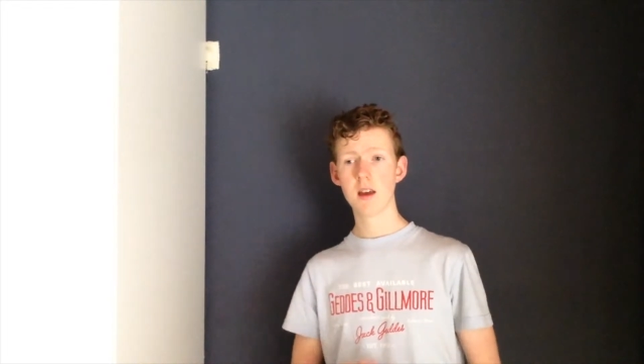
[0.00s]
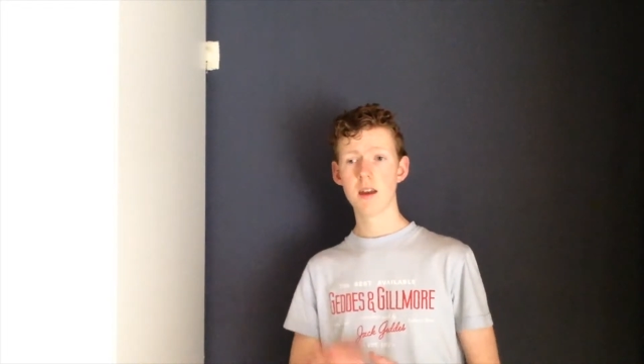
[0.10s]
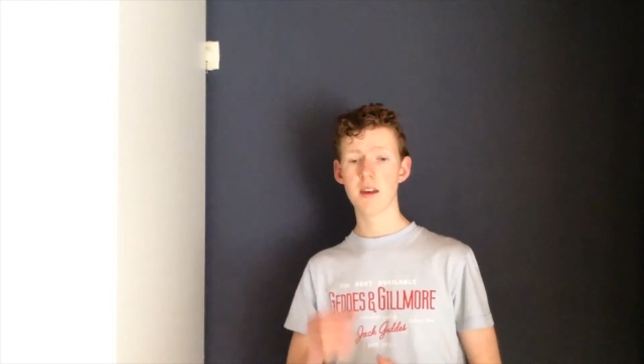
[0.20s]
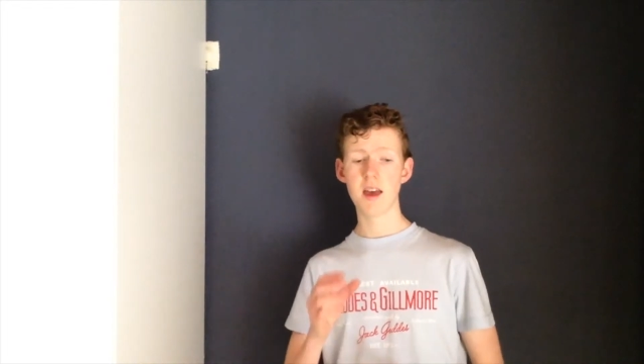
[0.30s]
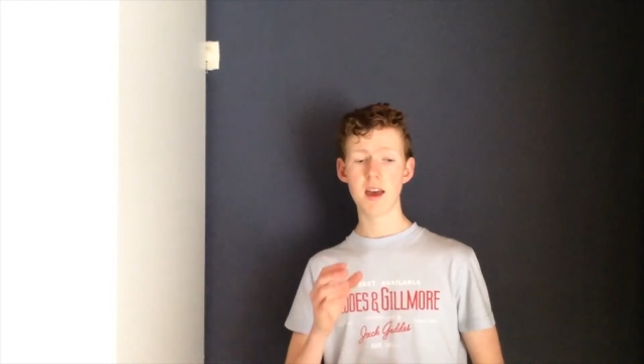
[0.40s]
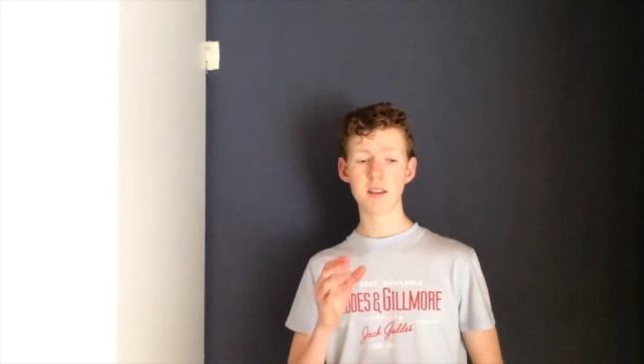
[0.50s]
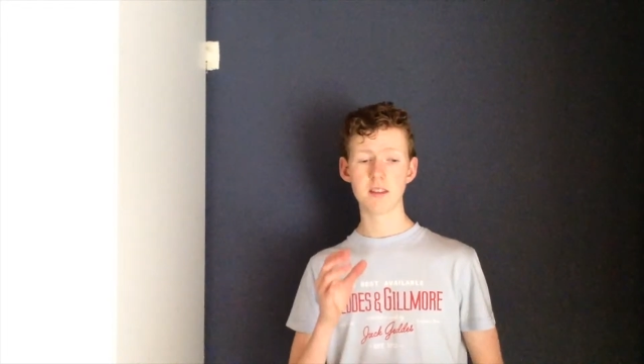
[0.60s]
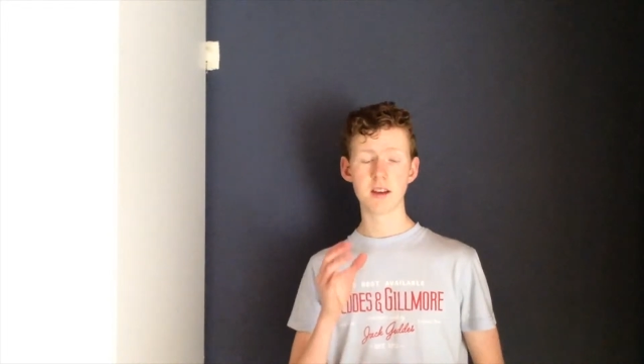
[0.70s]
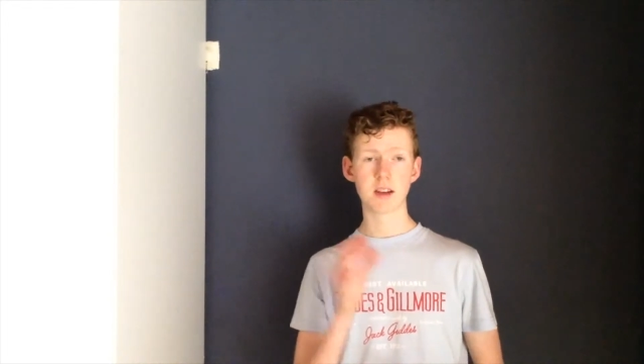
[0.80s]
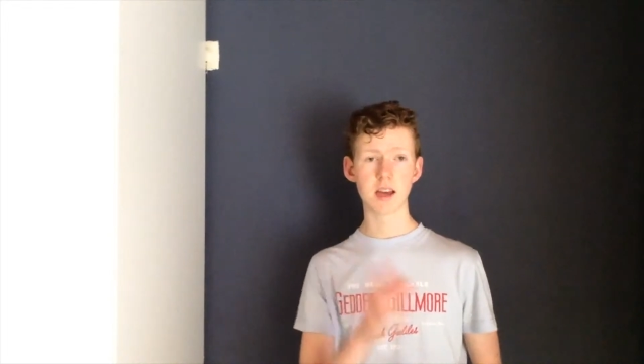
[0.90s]

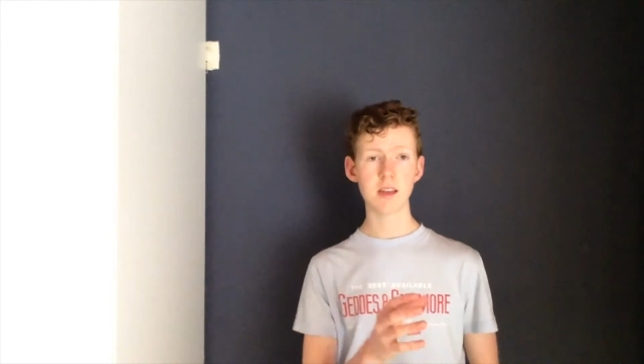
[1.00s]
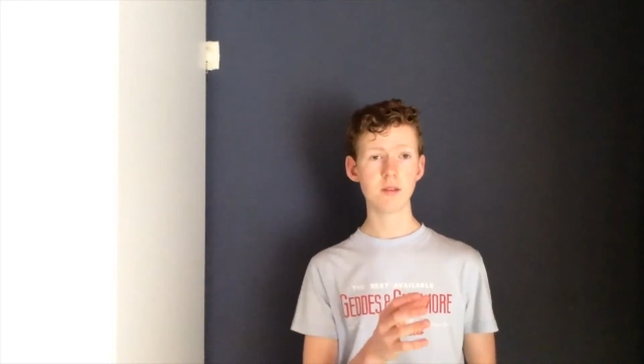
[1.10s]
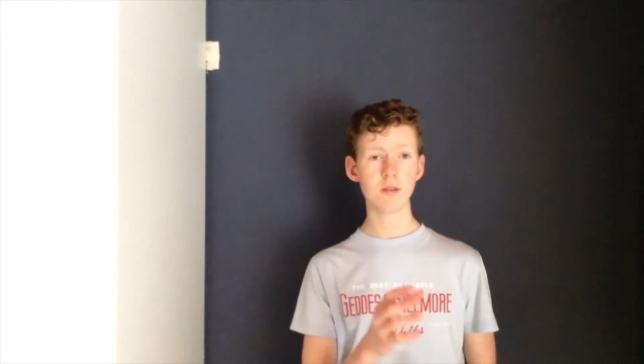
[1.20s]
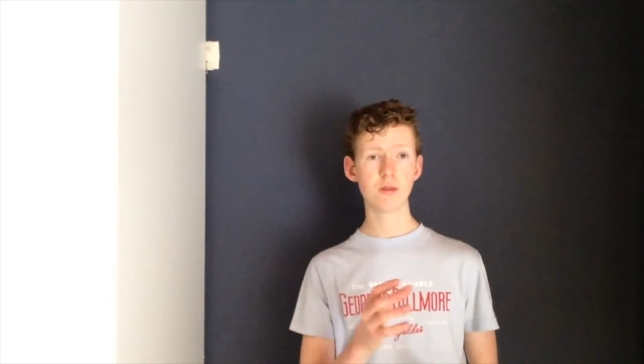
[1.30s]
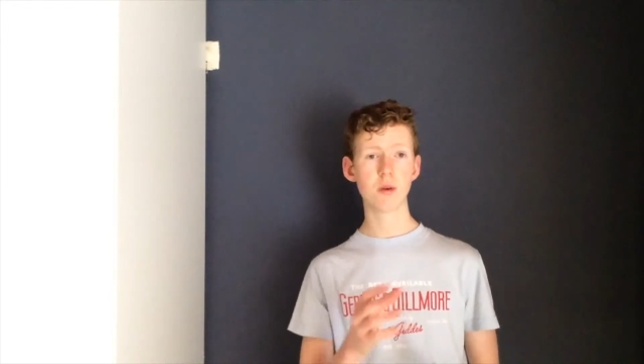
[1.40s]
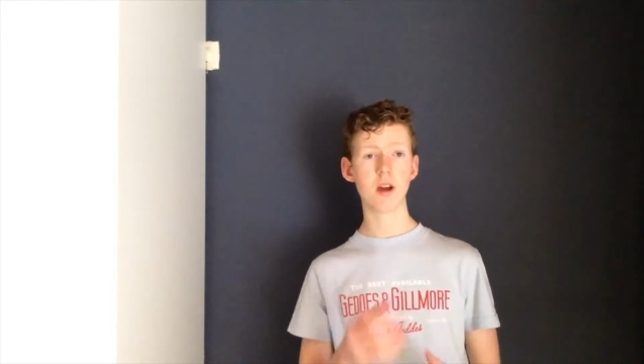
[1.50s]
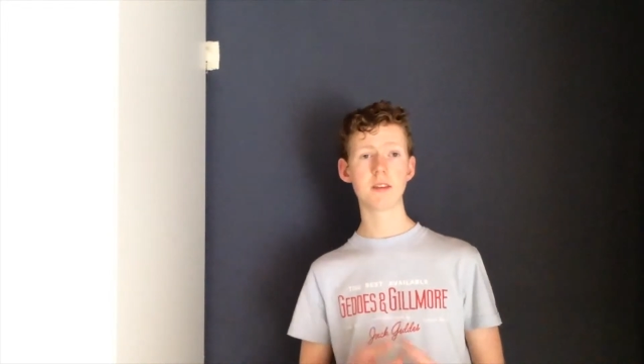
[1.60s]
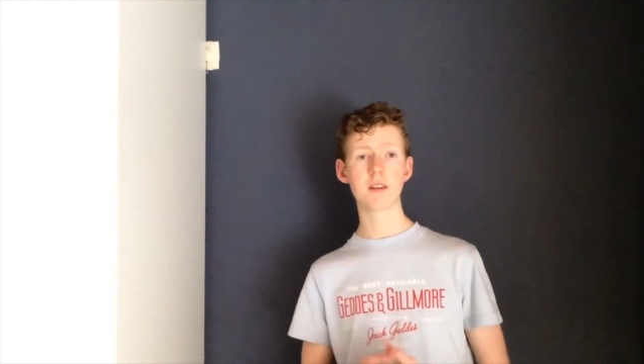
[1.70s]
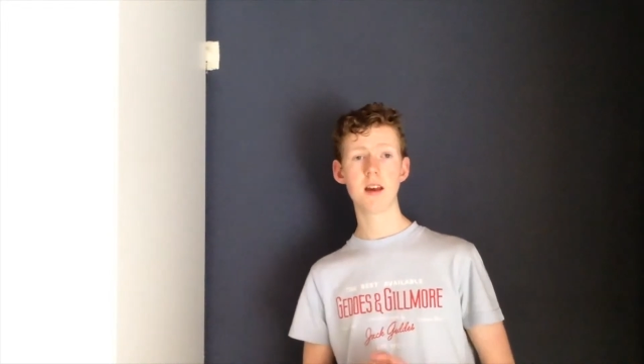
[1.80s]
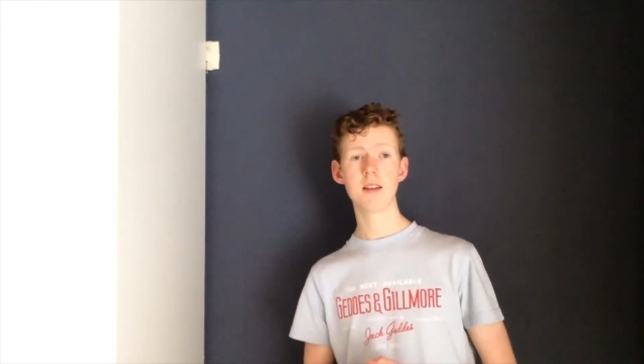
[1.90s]
then get onto
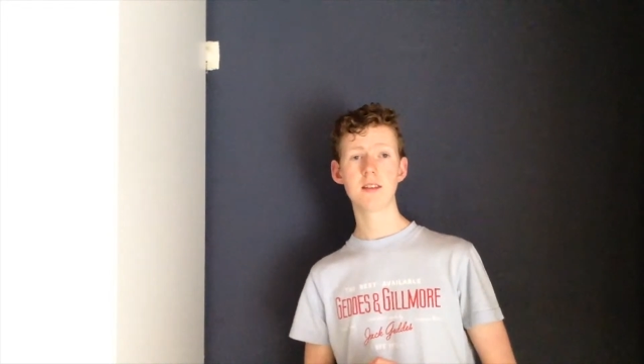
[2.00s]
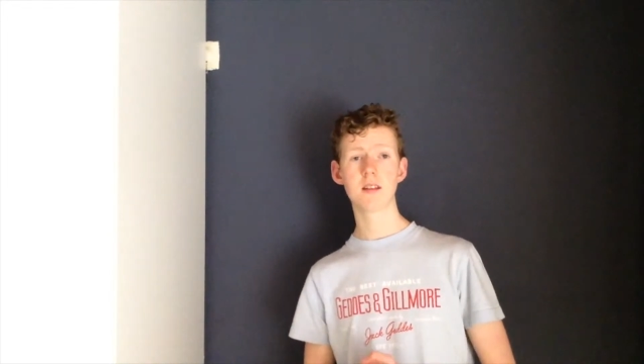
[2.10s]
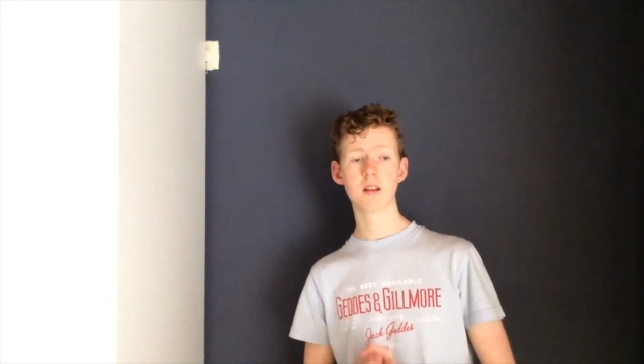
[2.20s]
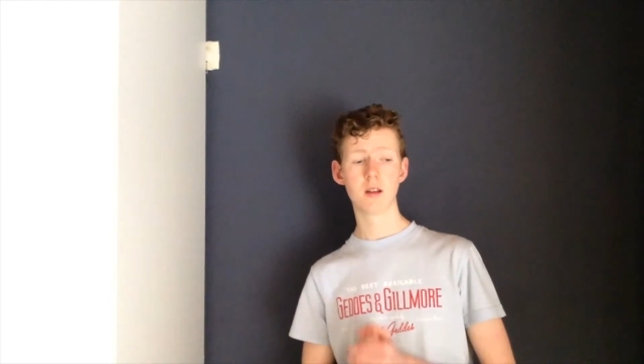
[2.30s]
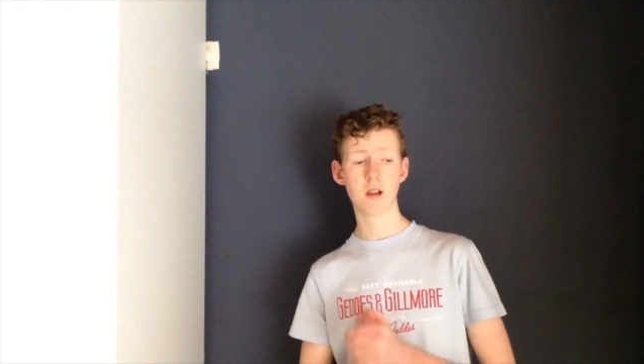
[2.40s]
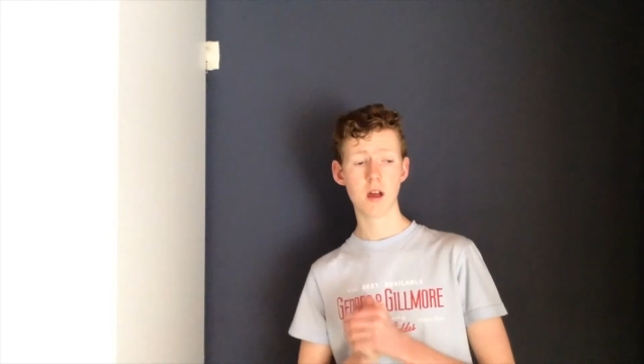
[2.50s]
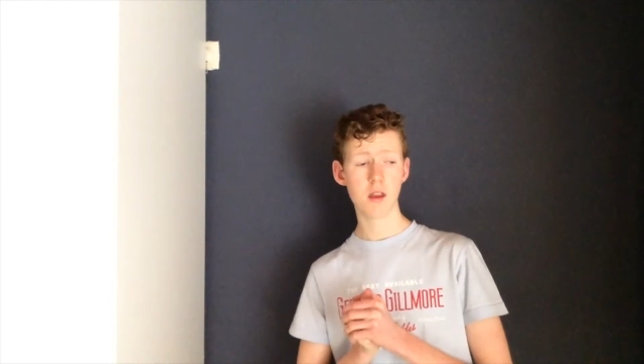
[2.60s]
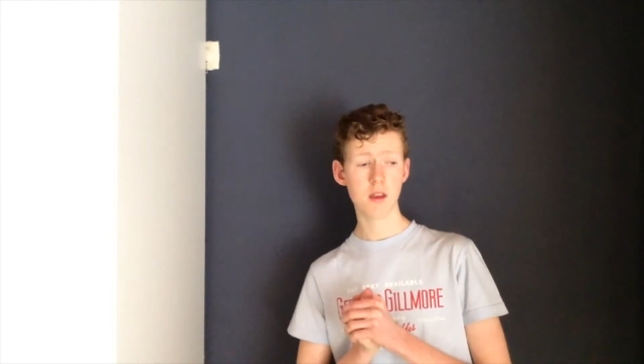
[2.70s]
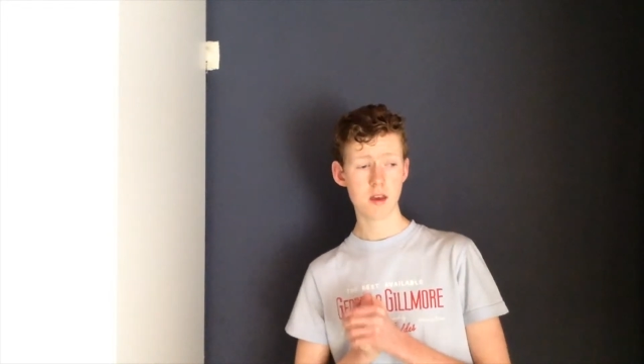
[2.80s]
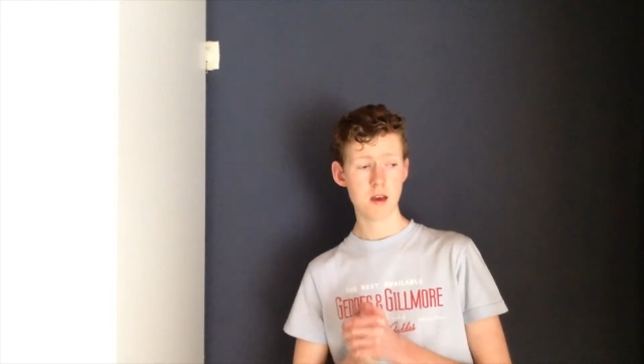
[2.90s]
Ethernet LAN,